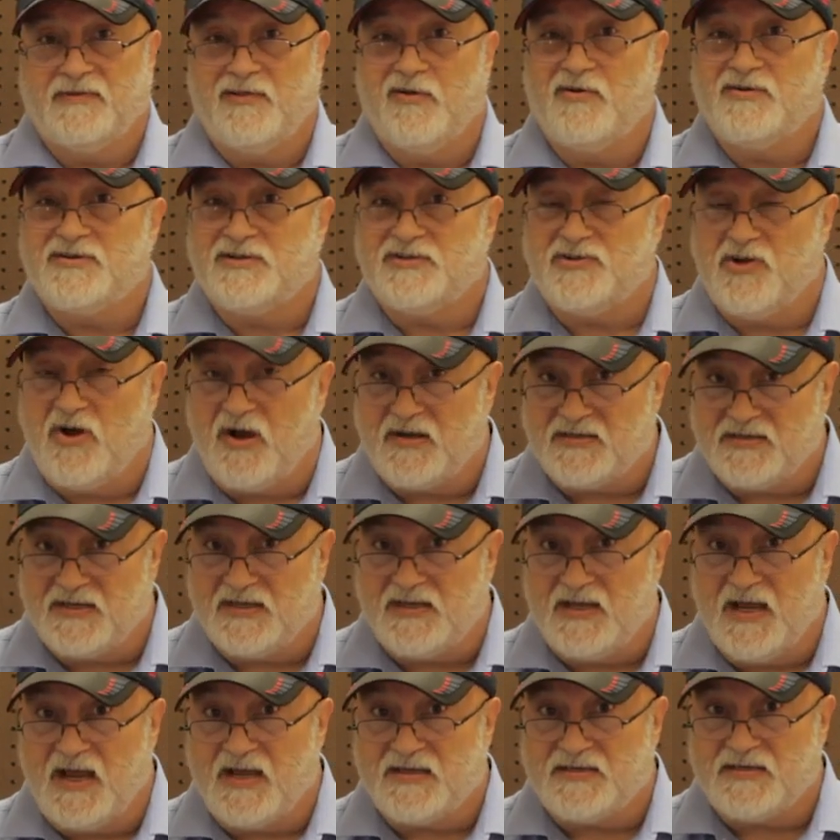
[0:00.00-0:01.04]
Those are toxic
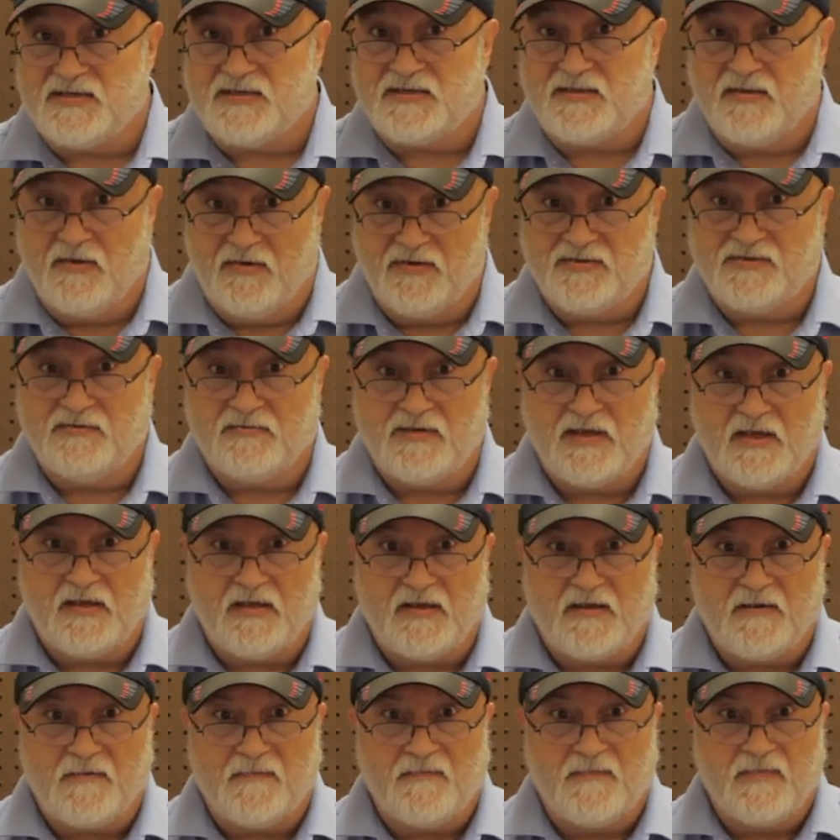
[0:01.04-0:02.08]
gases. Those will kill
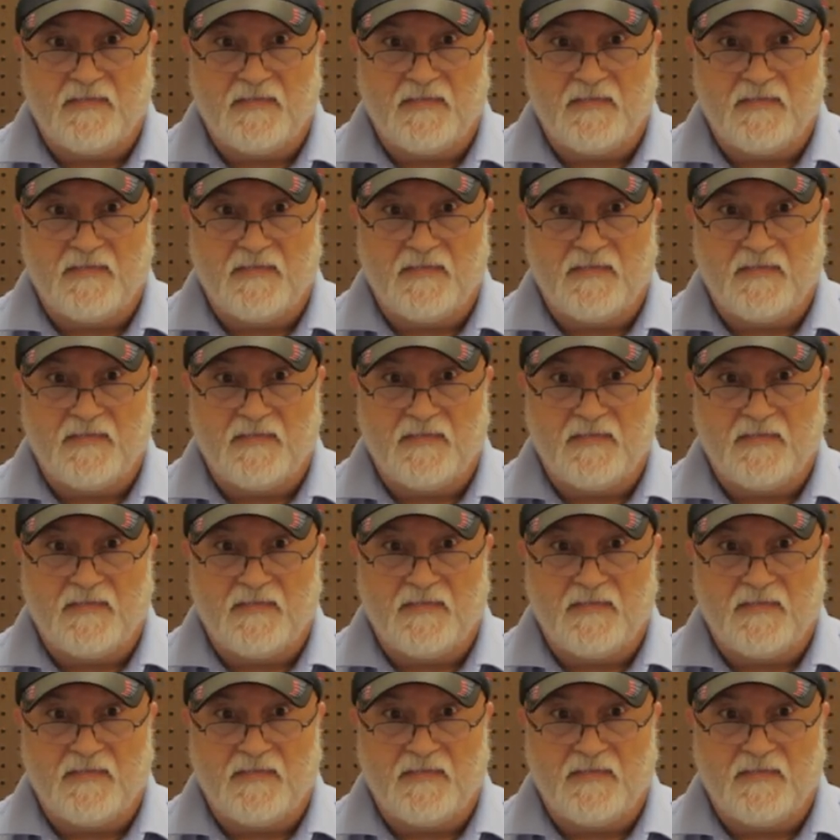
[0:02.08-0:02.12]
you.